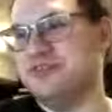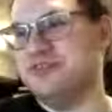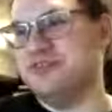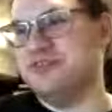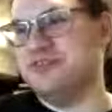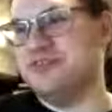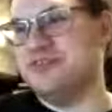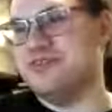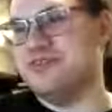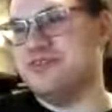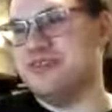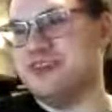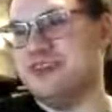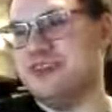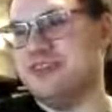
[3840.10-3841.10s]
still,
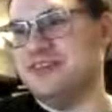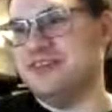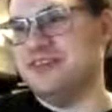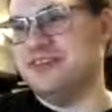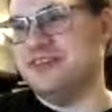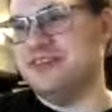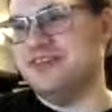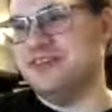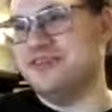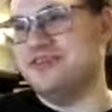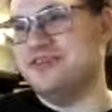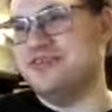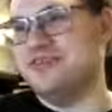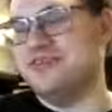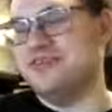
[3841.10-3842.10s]
it's like
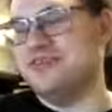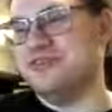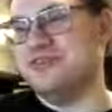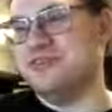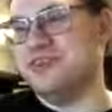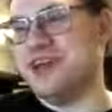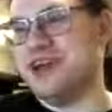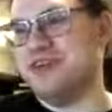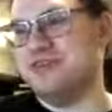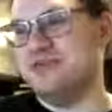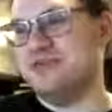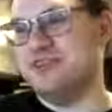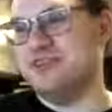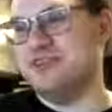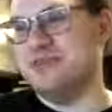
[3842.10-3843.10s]
dude, the character
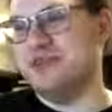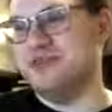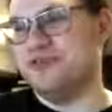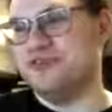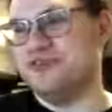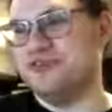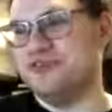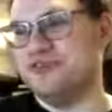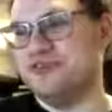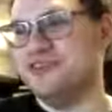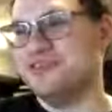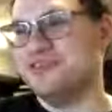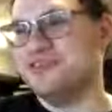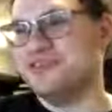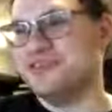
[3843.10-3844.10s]
was in middle school.
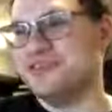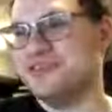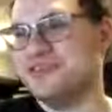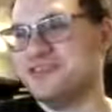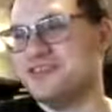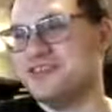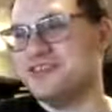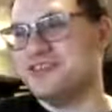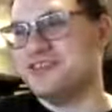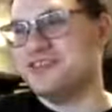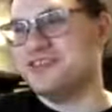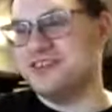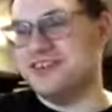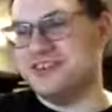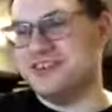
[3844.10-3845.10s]

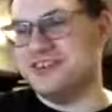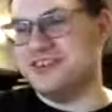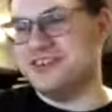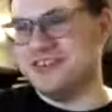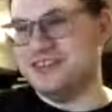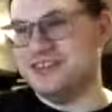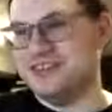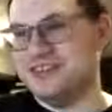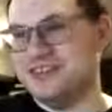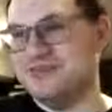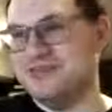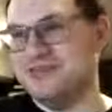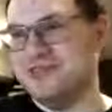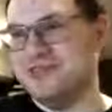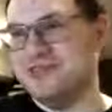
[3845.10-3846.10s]
It's like
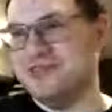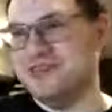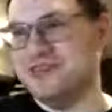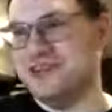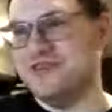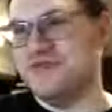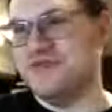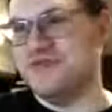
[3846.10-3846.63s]
what are you trying to